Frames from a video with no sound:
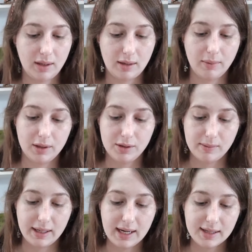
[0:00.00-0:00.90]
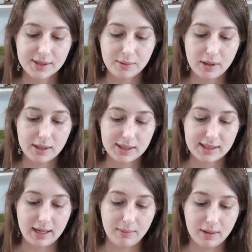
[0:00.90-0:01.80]
I'm going to do my next one,
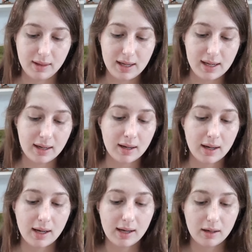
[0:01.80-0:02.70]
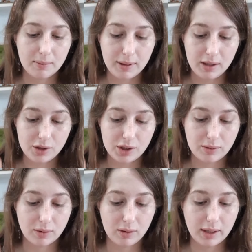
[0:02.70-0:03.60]
same thing, pinch
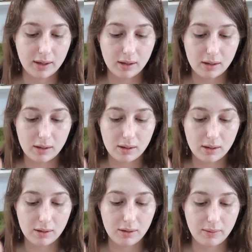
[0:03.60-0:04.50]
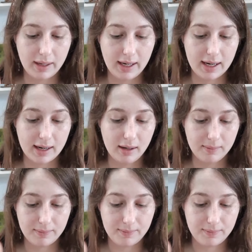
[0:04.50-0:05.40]
and roll it all the way
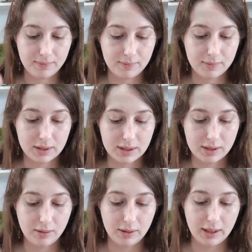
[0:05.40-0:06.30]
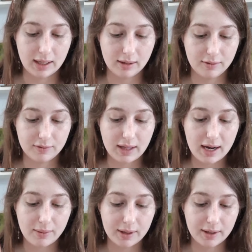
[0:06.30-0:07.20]
up to the yellow
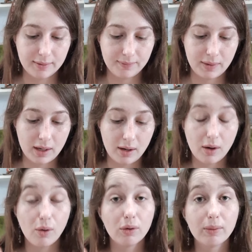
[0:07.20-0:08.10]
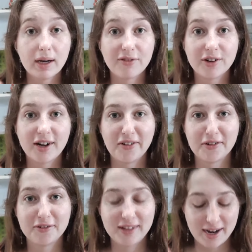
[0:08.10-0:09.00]
flower. or whatever
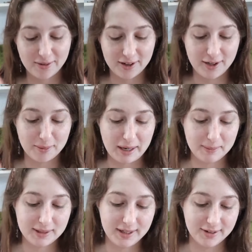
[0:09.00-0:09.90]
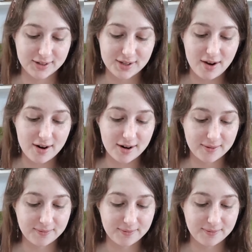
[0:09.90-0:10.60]
color flower your pipe cleaners are.